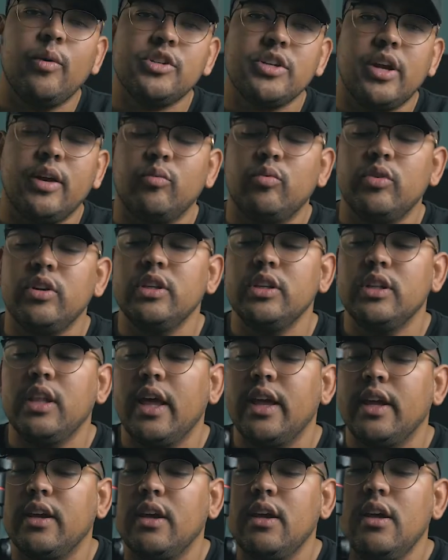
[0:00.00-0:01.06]
which I really
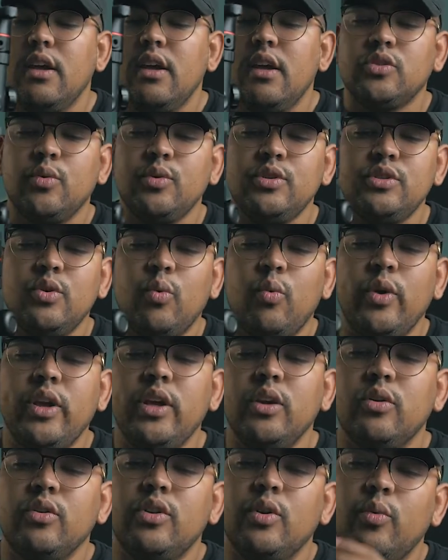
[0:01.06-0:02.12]
like. So is the
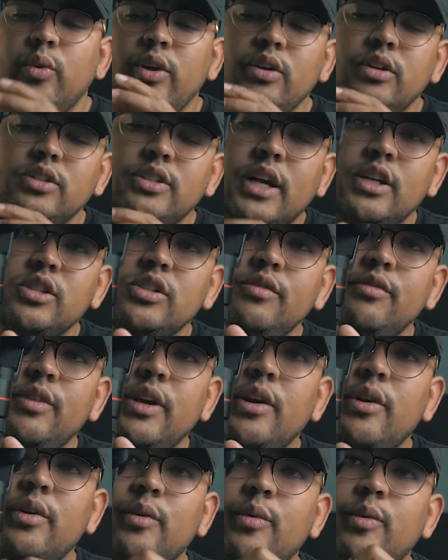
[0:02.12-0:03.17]
wheel. The wheel is actually
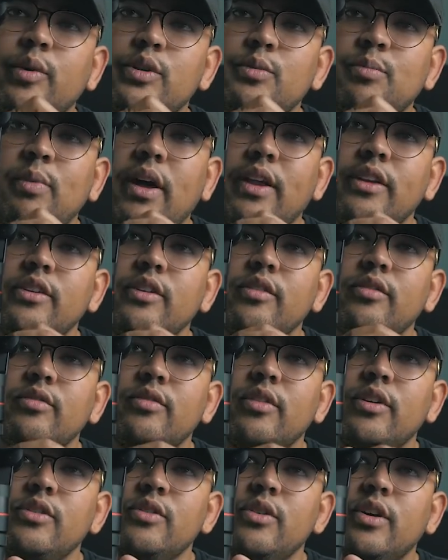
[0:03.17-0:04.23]
very
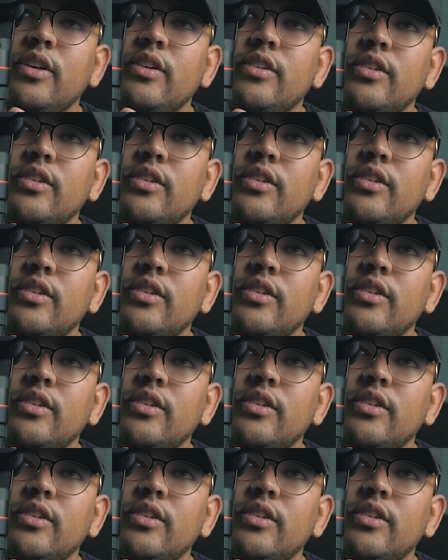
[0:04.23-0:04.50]
responsive, as you can